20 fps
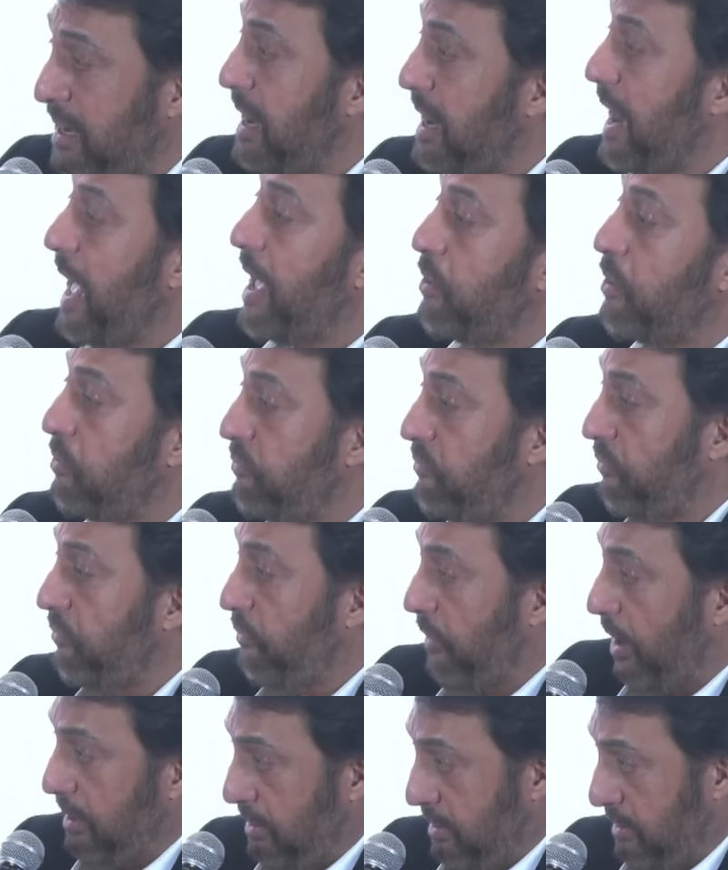narrow
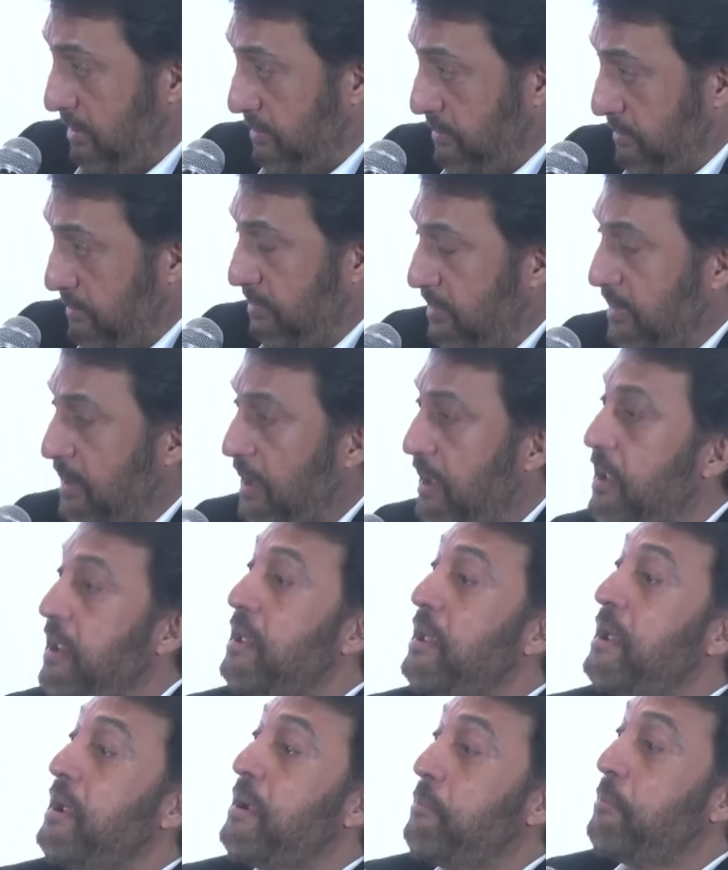front. Mm-hmm.
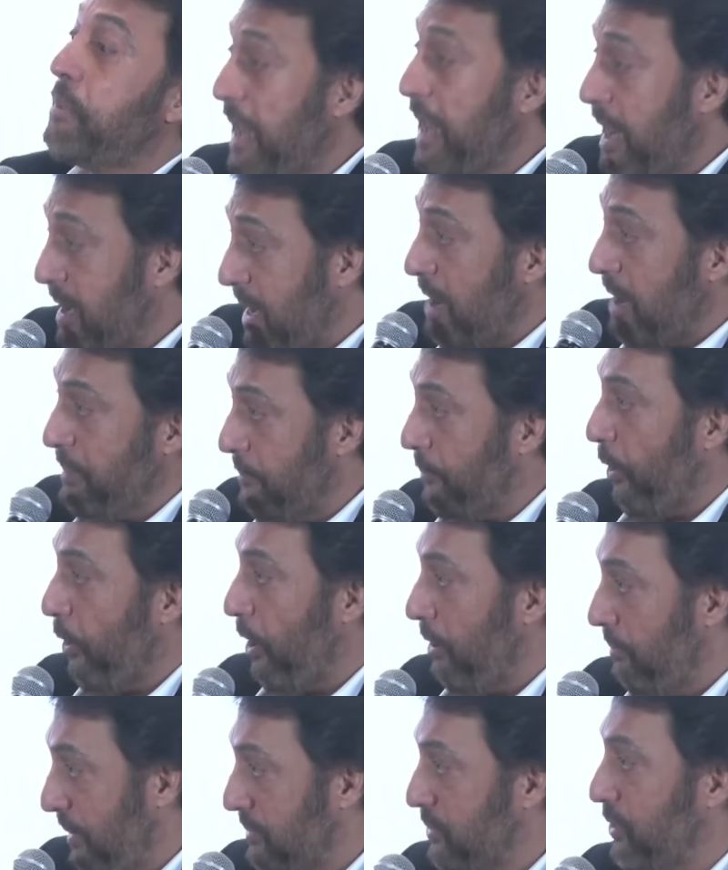But there can be
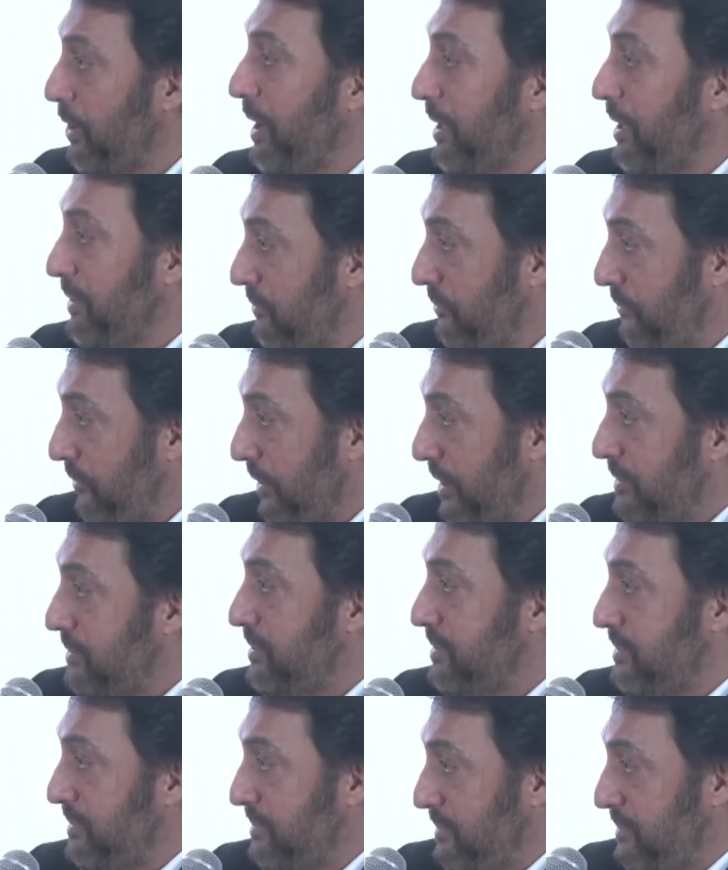problems on other
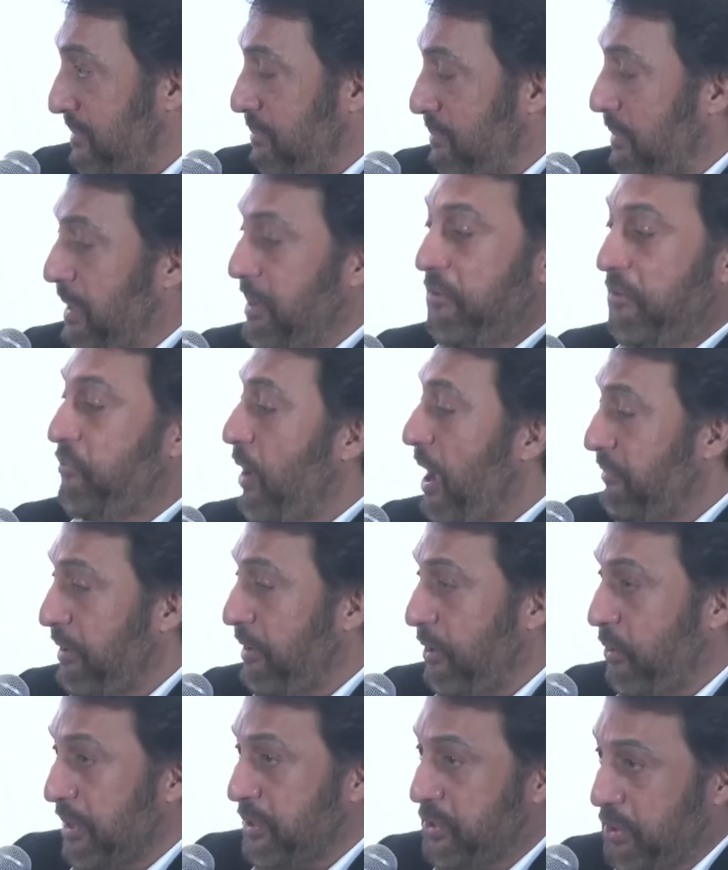fronts. Okay. But if you have a
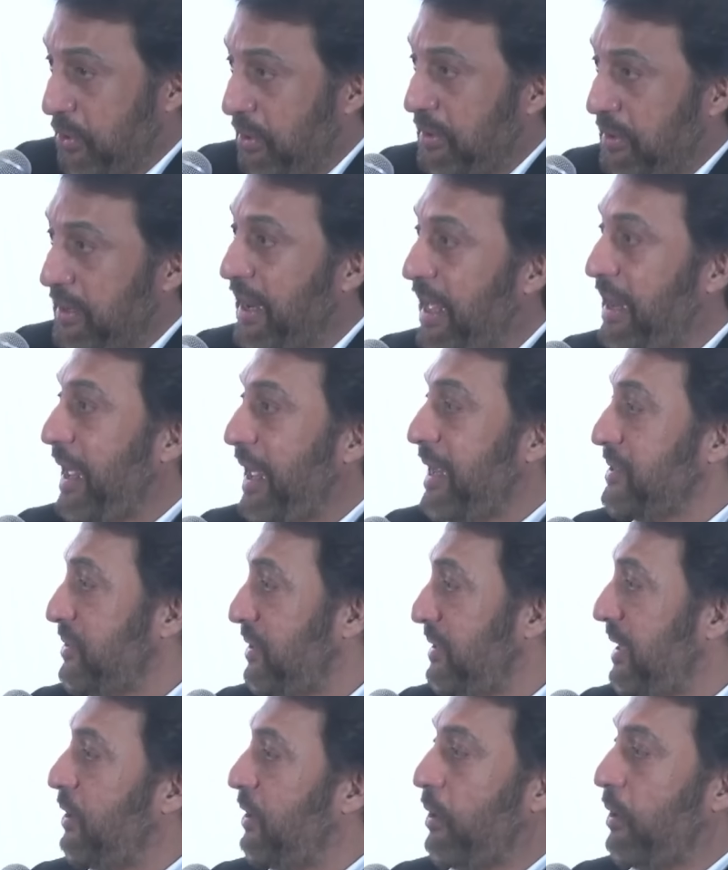question on that, I'll answer
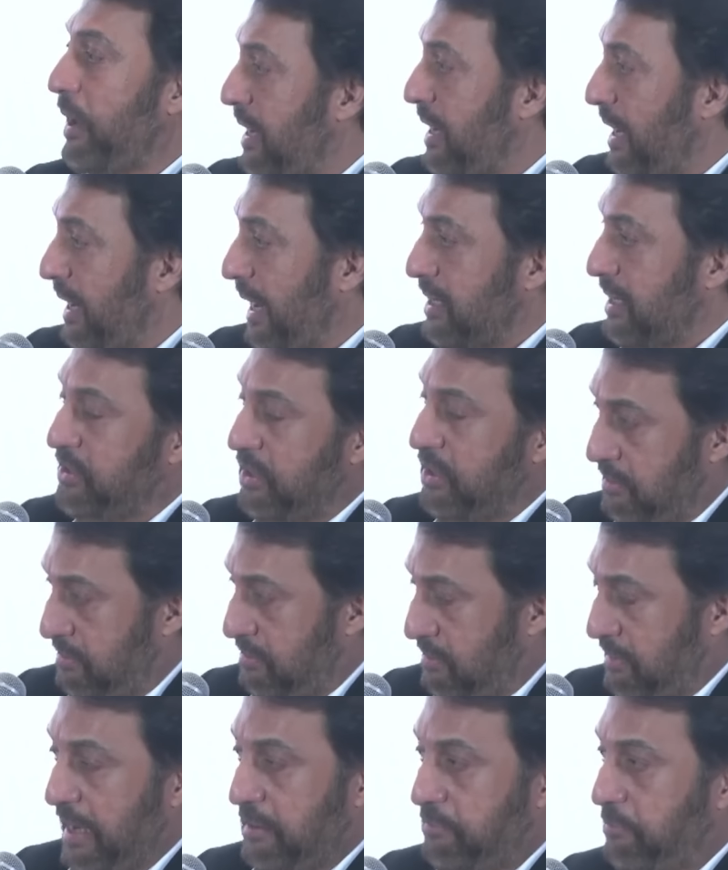that, or I can answer
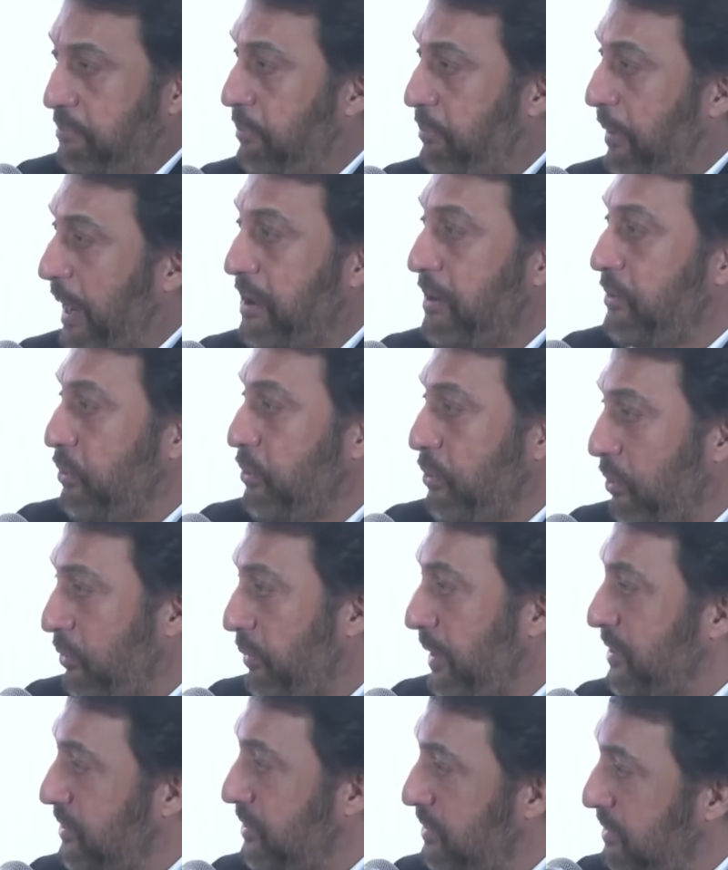that prior to your
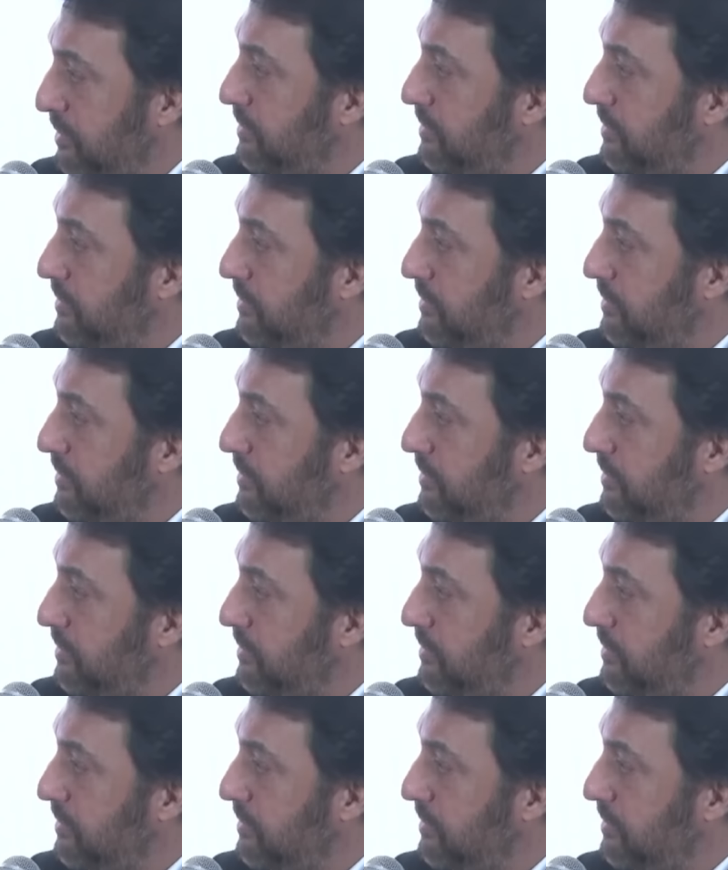question.